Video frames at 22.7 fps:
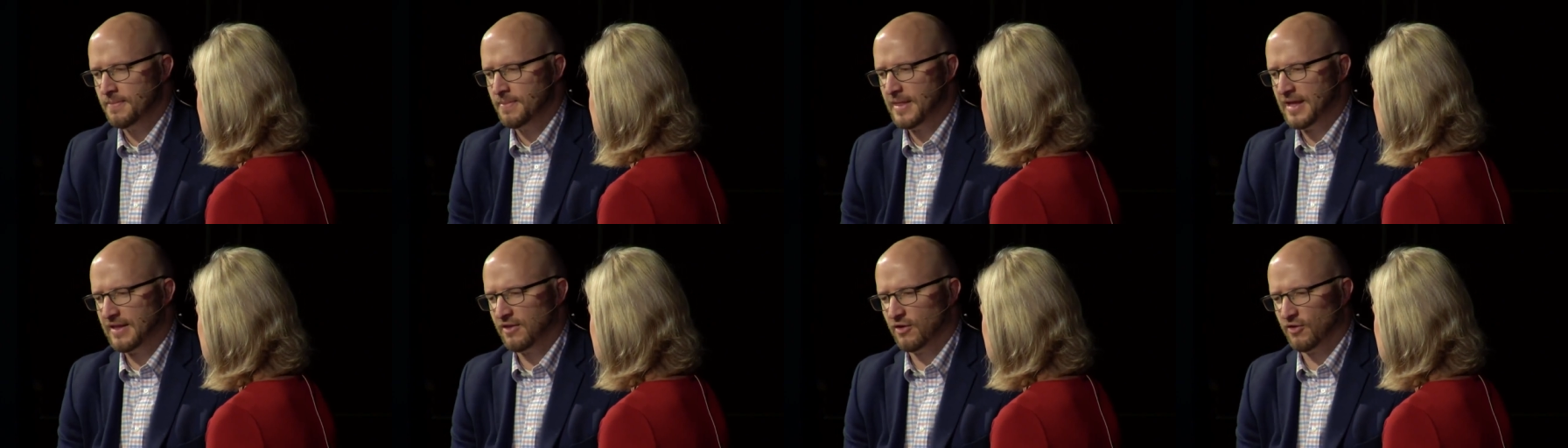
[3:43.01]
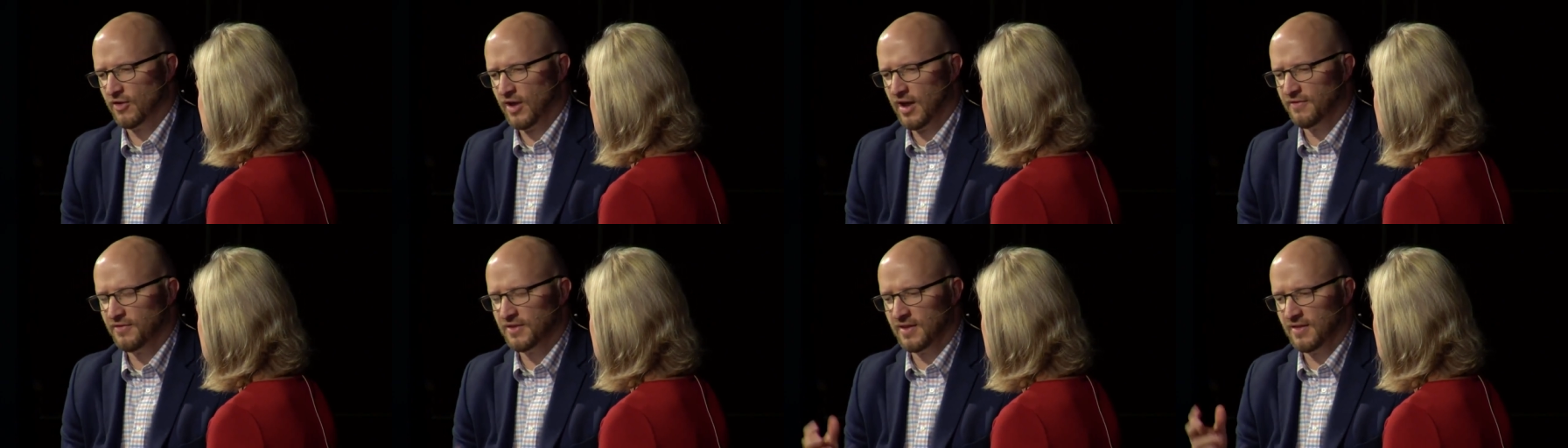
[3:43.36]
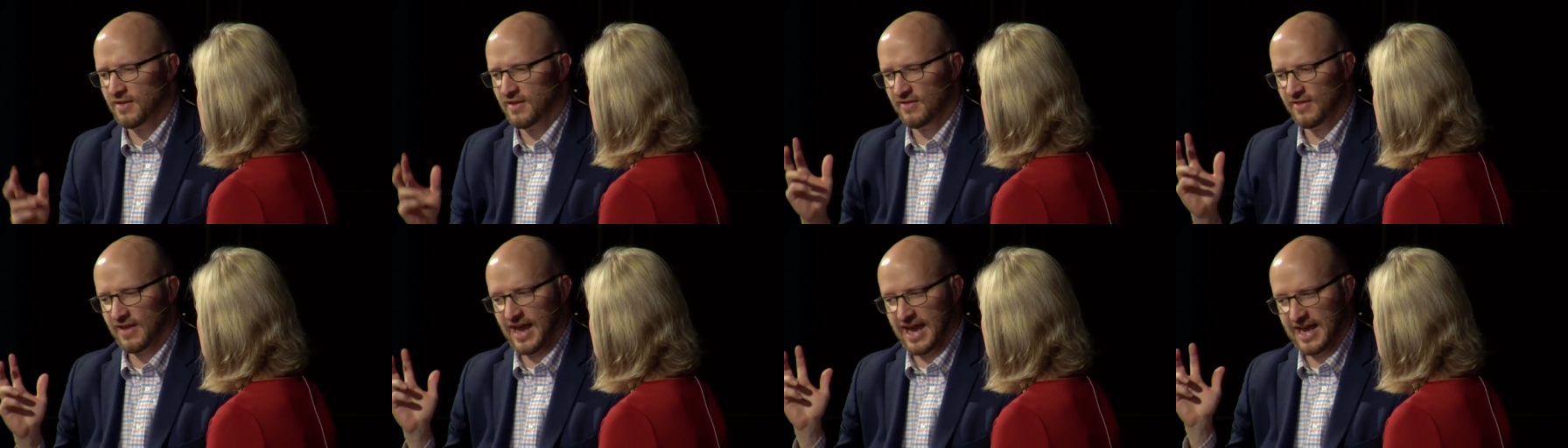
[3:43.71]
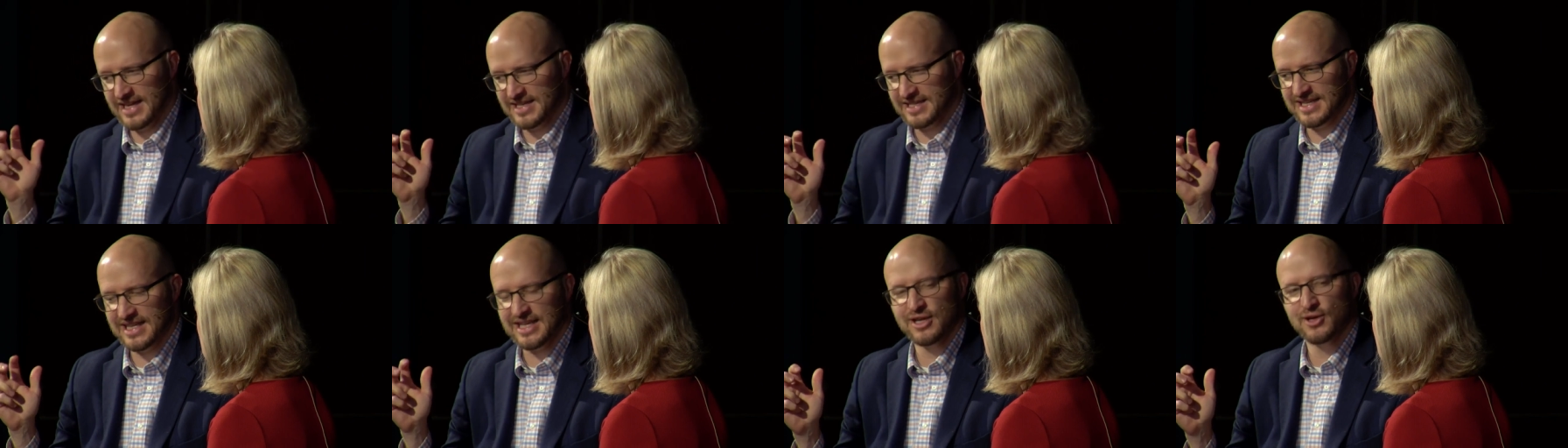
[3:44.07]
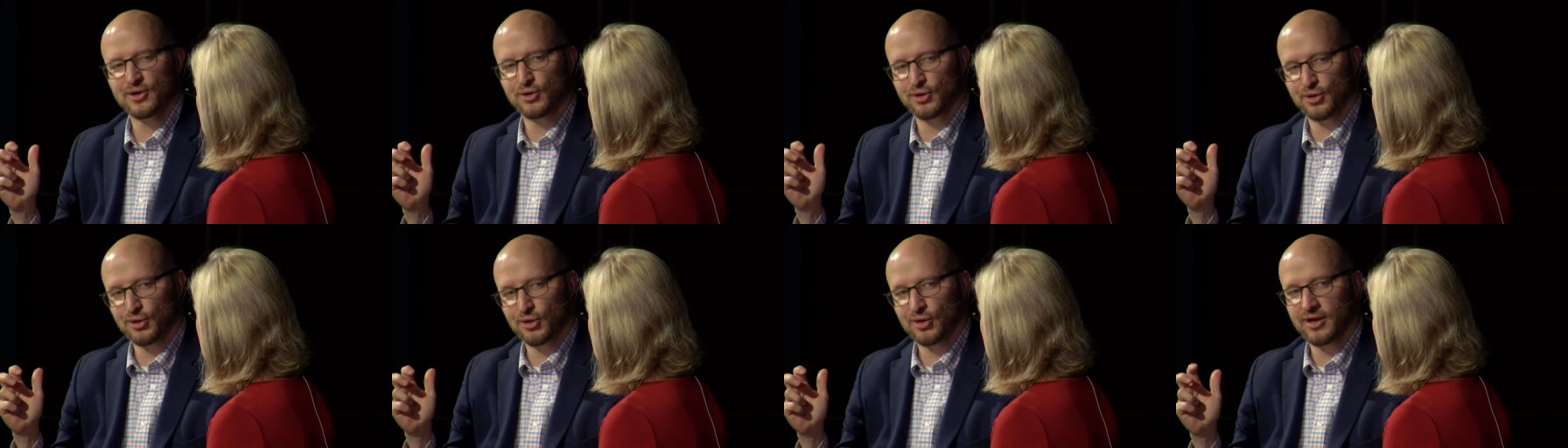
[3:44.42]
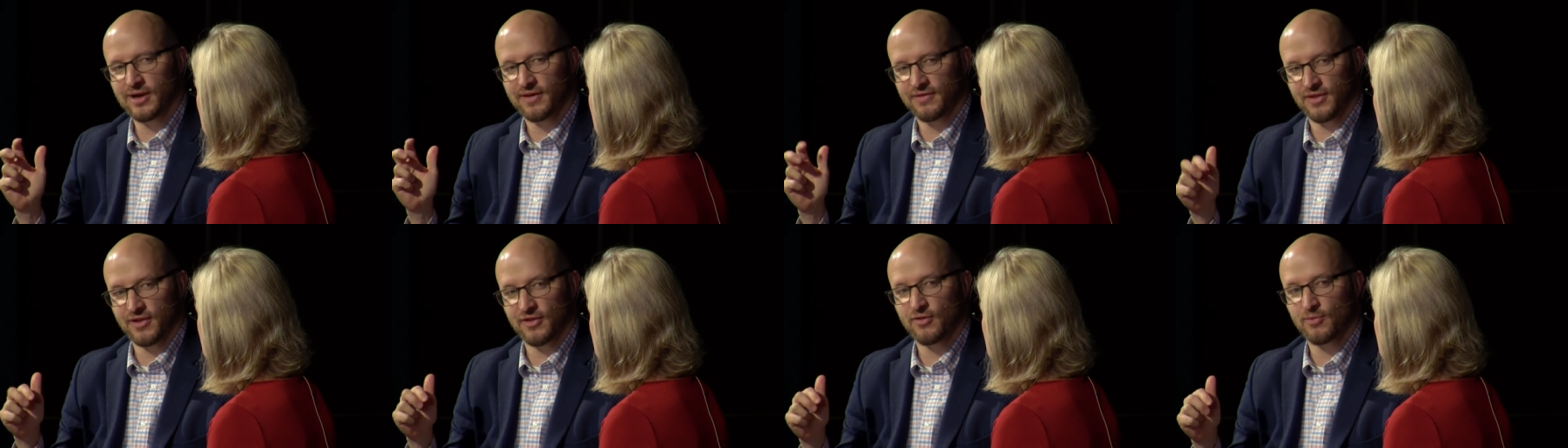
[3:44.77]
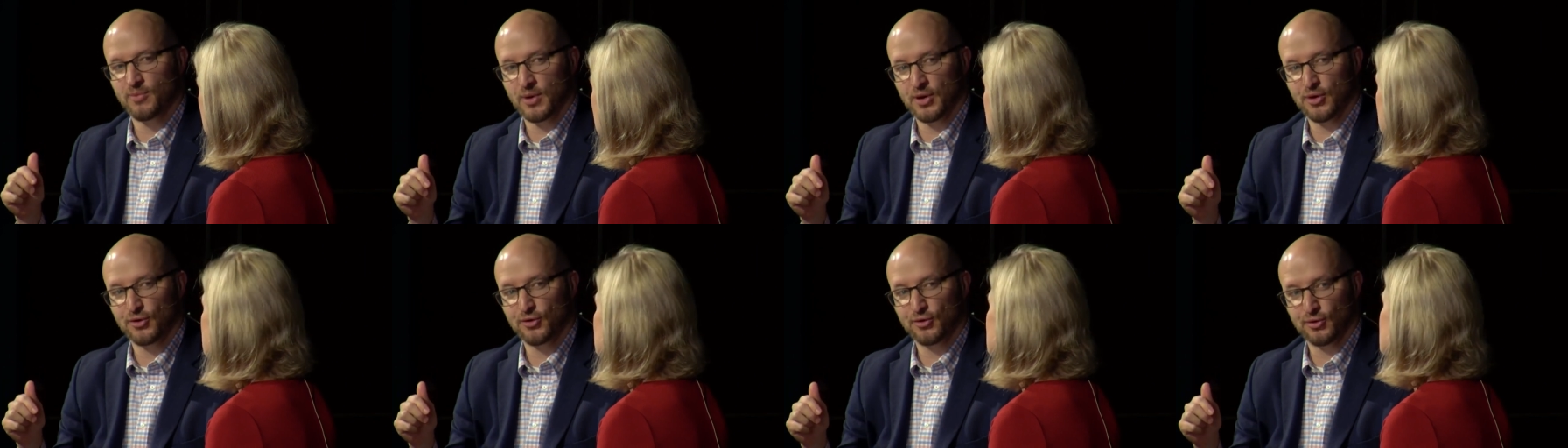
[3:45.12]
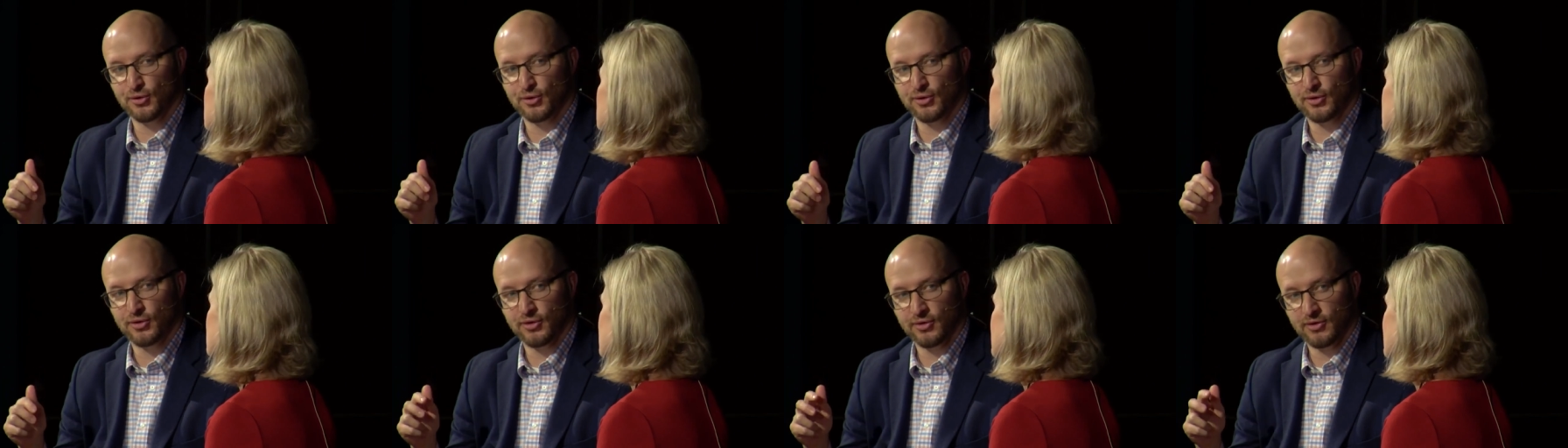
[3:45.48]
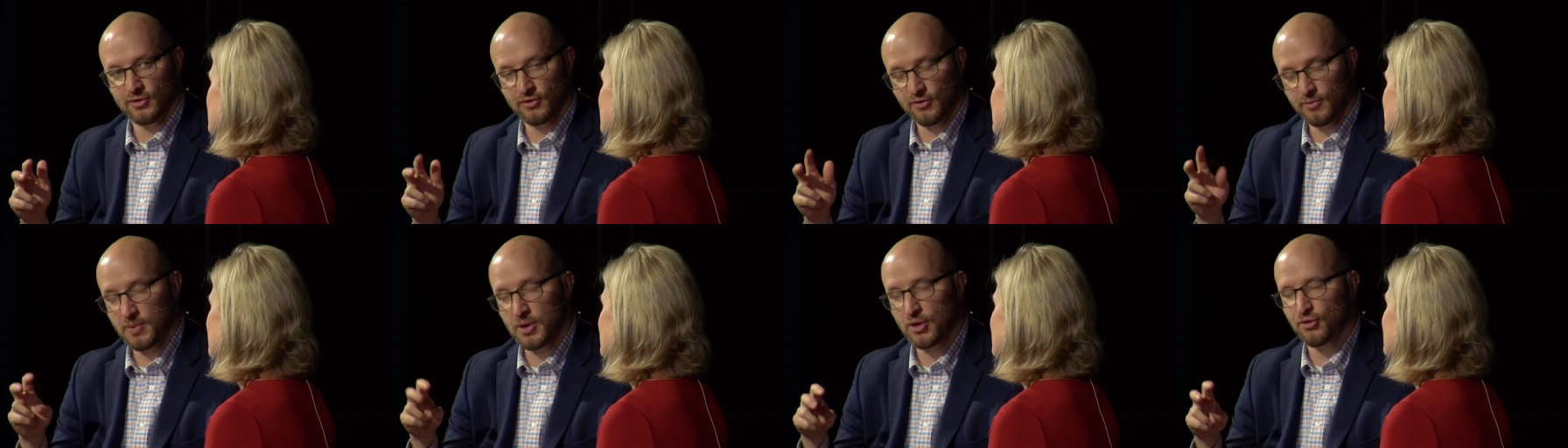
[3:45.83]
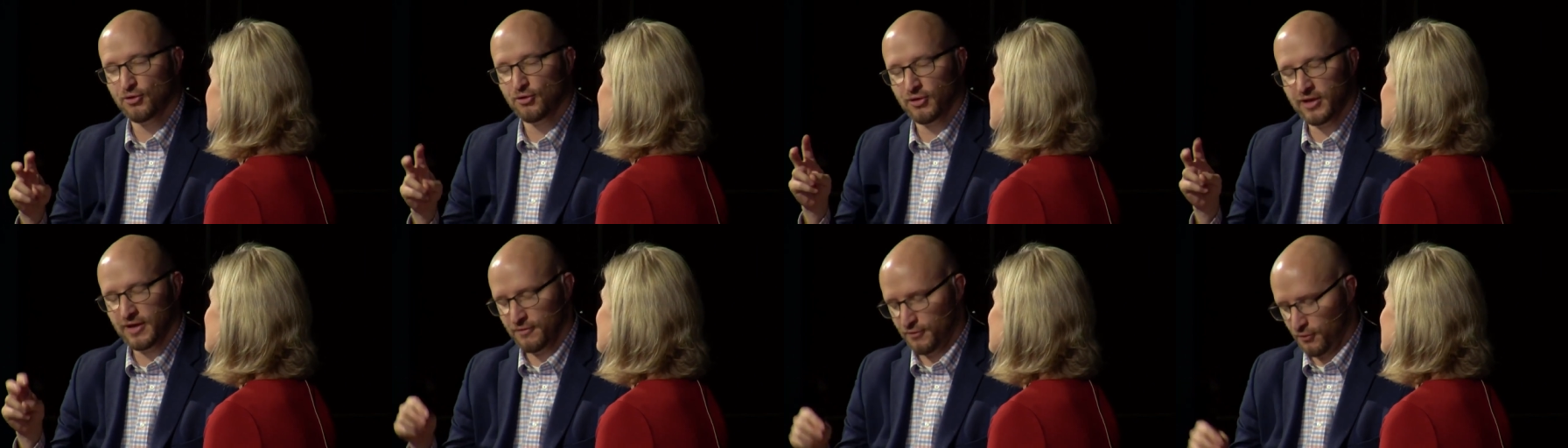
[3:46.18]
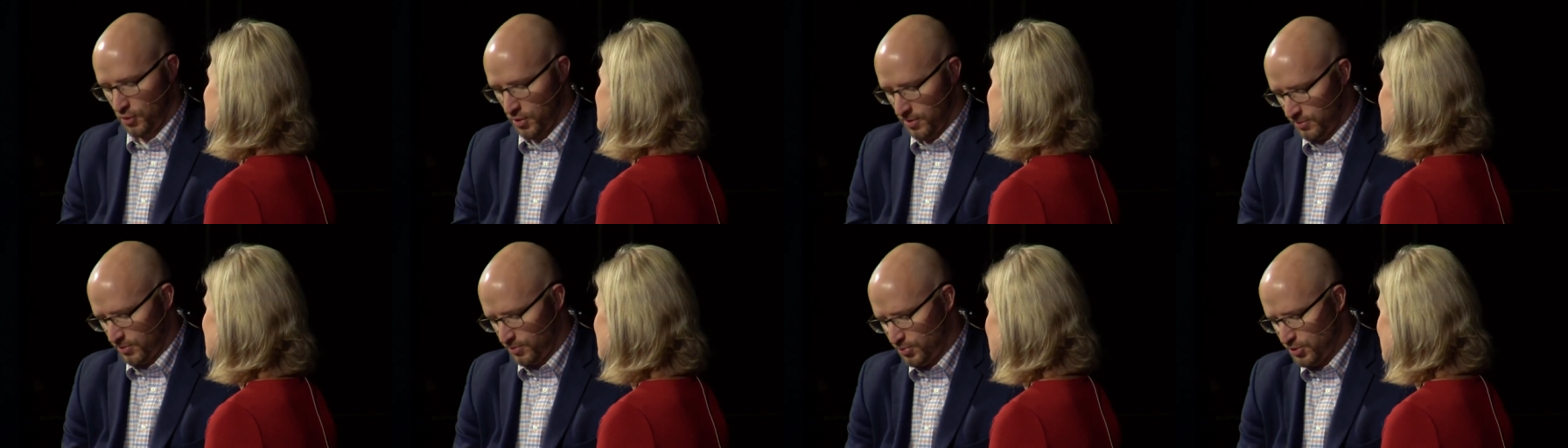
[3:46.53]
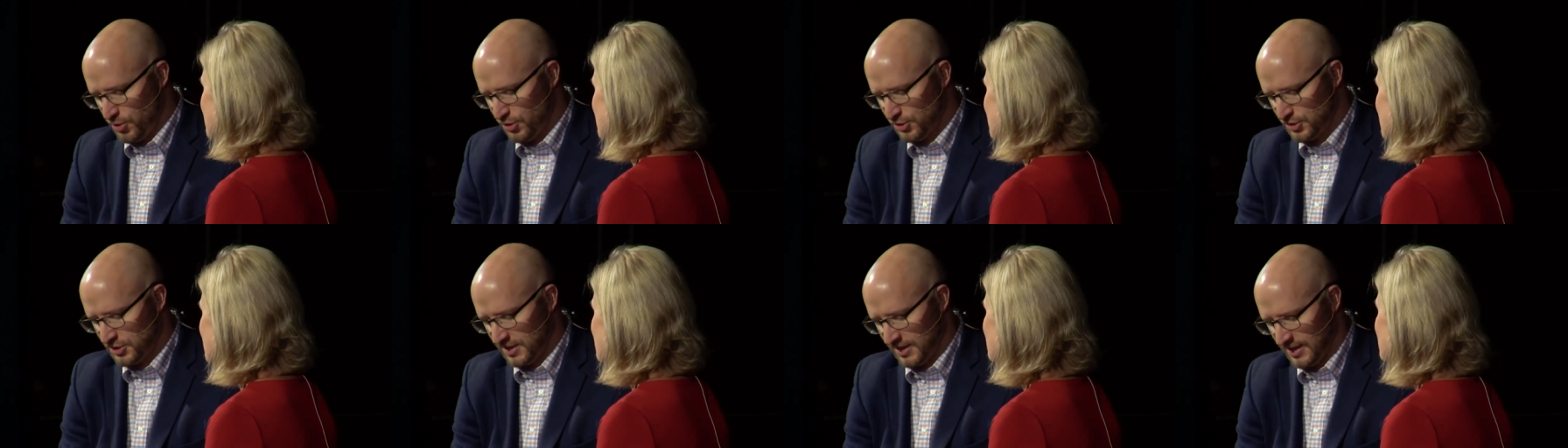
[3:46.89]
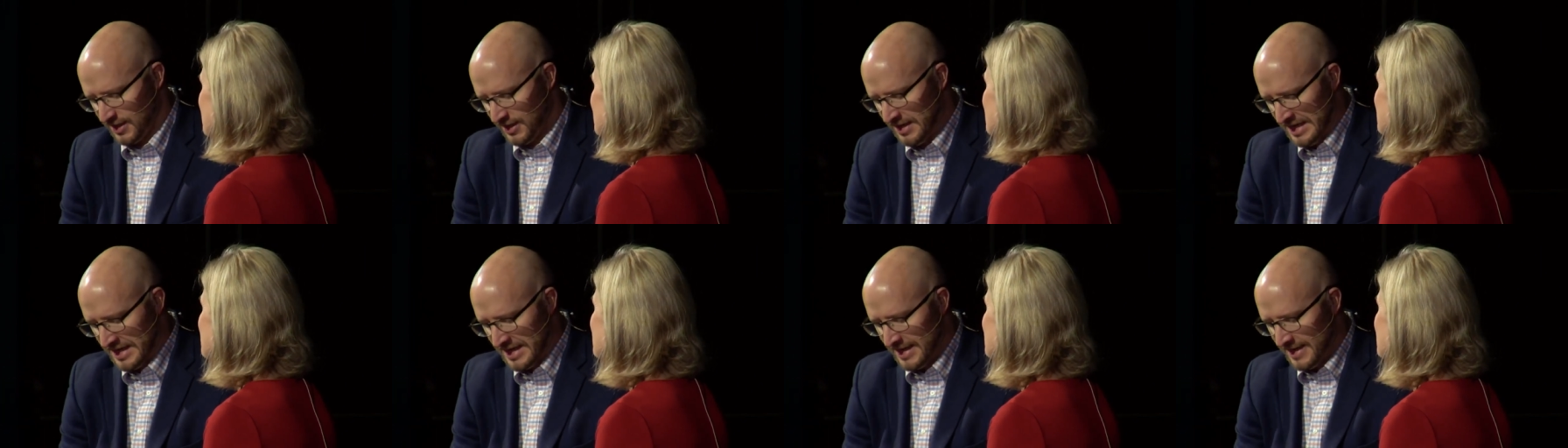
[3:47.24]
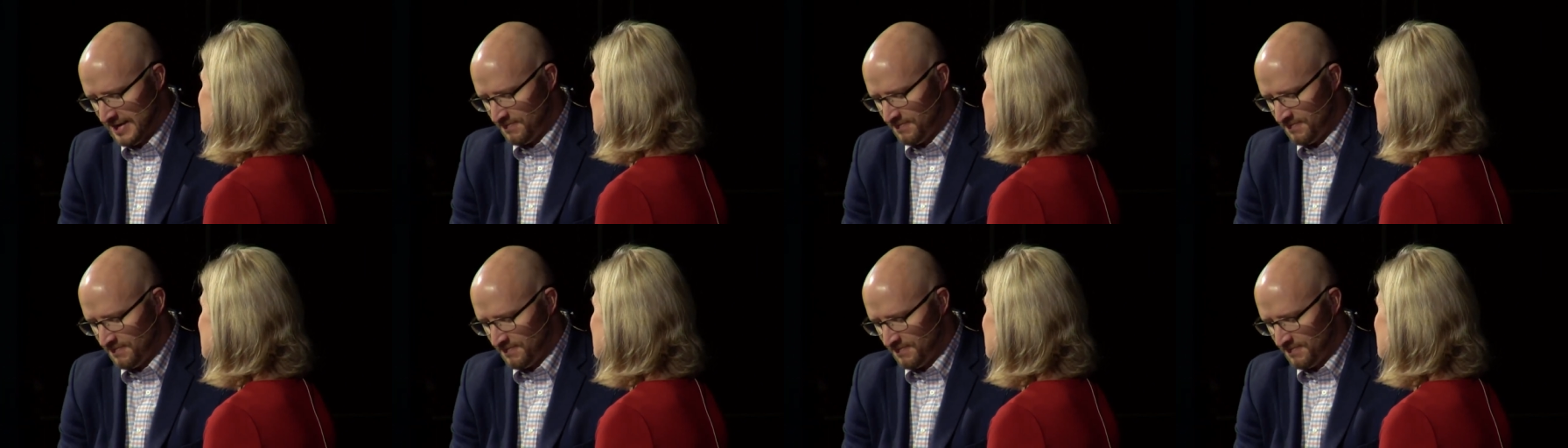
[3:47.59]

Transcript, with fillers: that there's often this ideal of the spiritual, spiritually formed person,